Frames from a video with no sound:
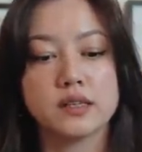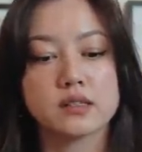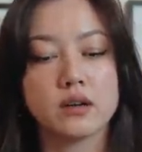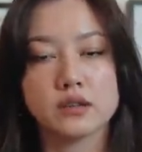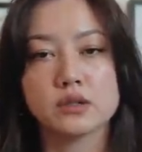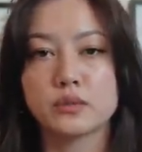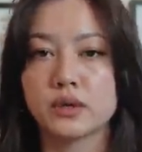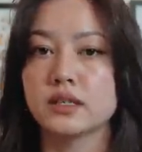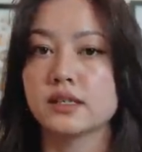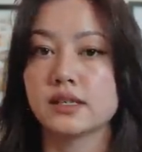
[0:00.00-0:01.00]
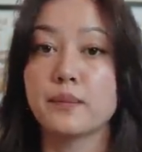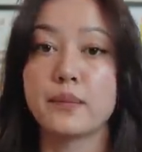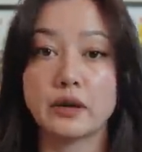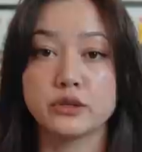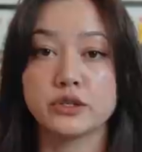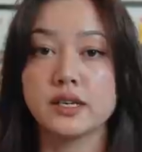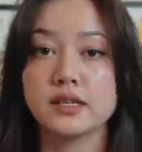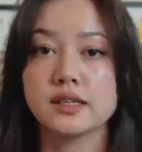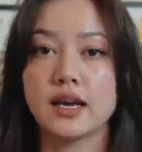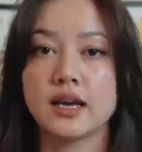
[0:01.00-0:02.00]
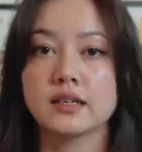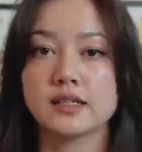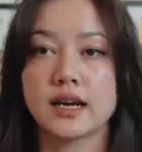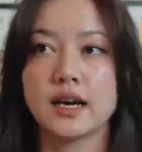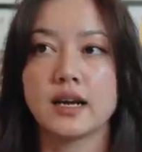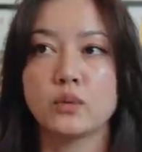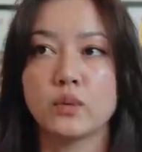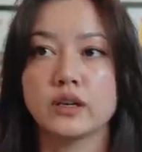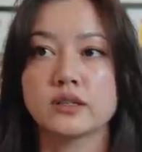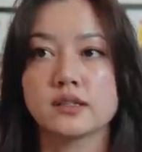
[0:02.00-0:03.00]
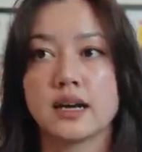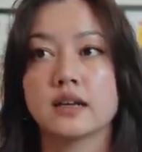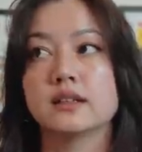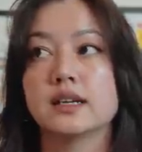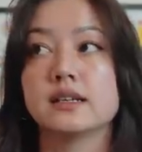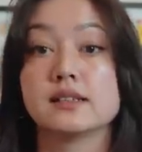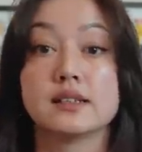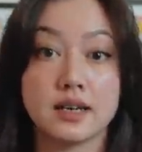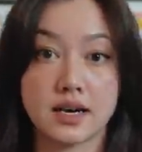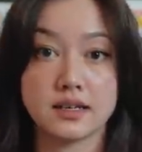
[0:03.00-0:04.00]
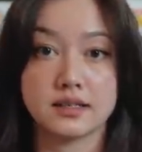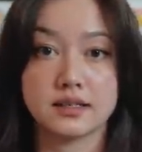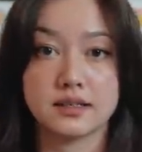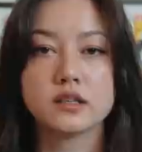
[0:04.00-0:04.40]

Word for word: it's also important to set boundaries and decide what your style is not.